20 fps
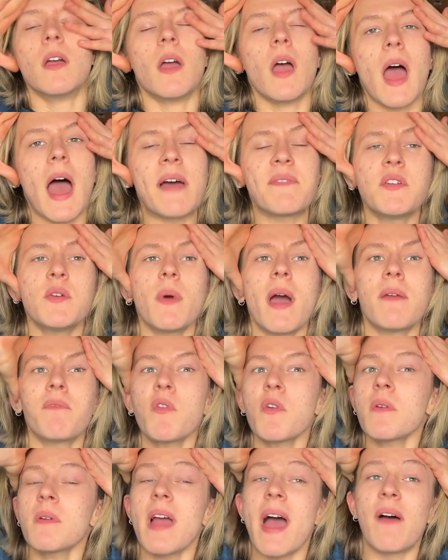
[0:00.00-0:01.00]
Have you
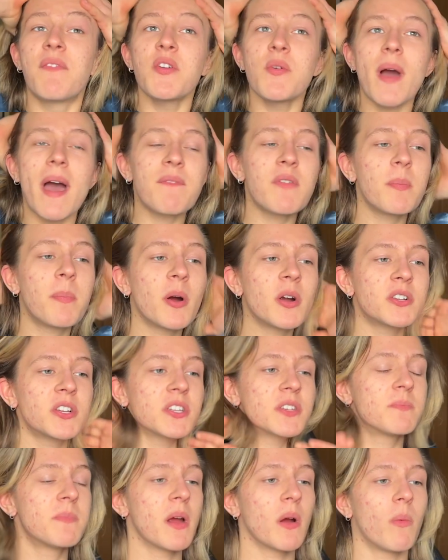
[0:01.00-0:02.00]
ever
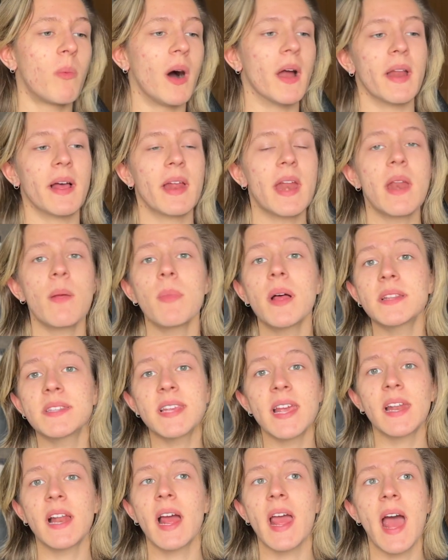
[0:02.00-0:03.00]
purchased marijuana? And I'm not
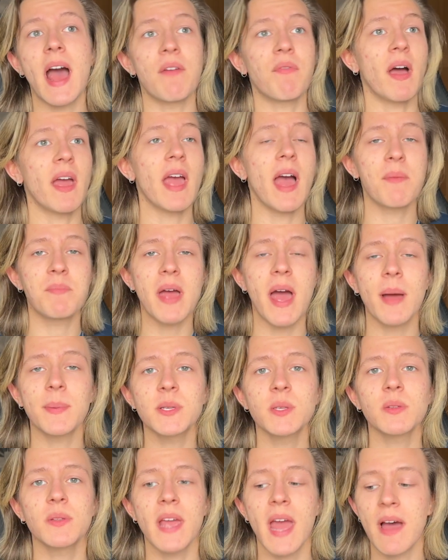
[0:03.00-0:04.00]
saying I have. I
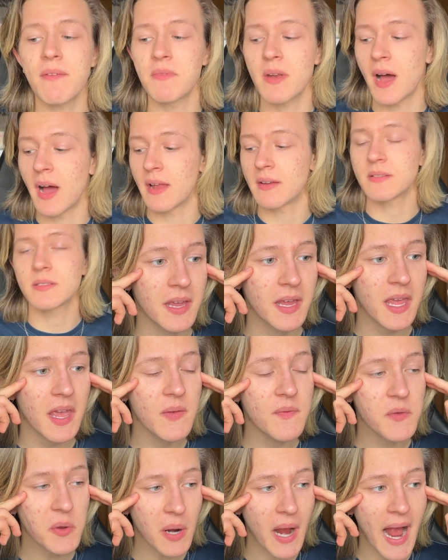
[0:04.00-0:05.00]
absolutely have not.
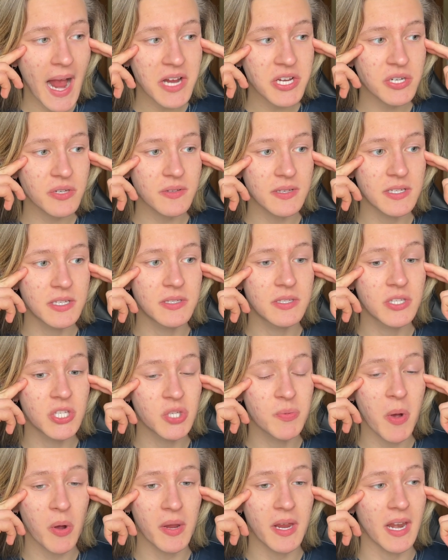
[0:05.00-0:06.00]
If you're actually
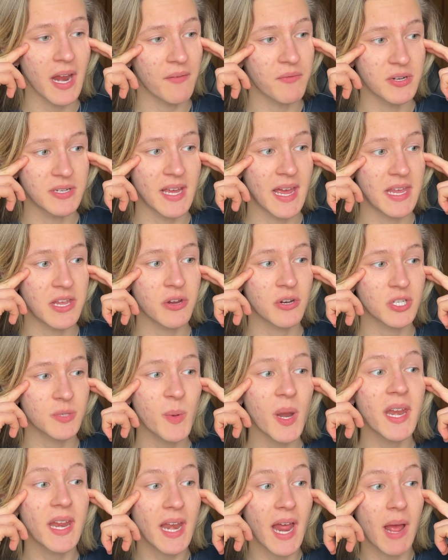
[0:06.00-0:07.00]
smoking every day, you're
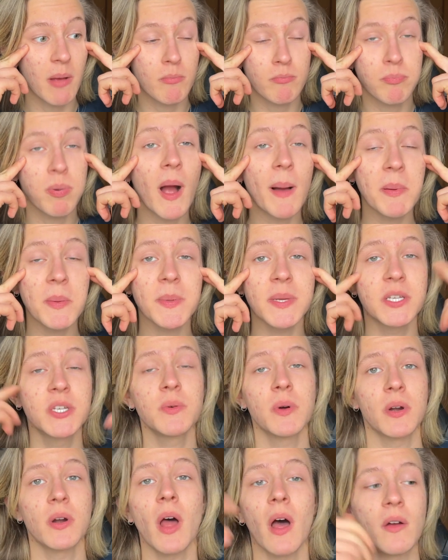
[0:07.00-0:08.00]
spending probably
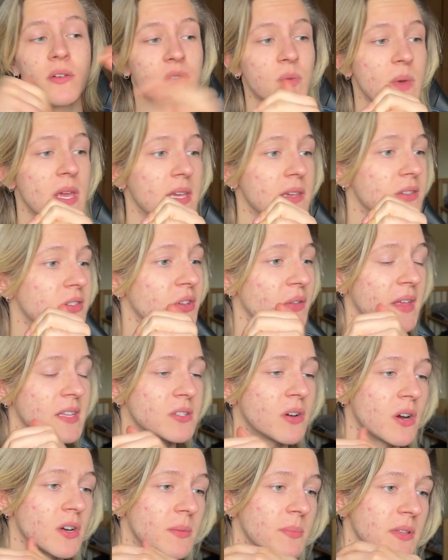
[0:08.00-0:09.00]
$200 a week. So that's
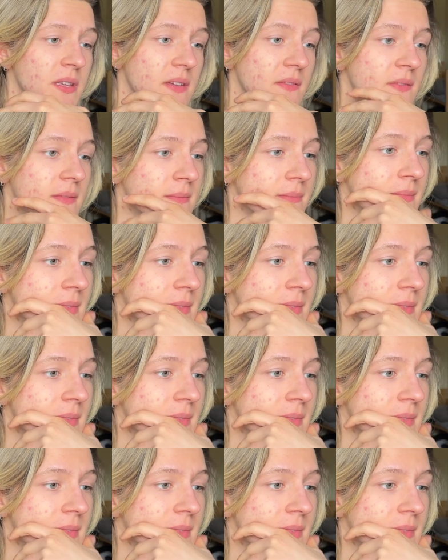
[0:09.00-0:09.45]
hard to believe.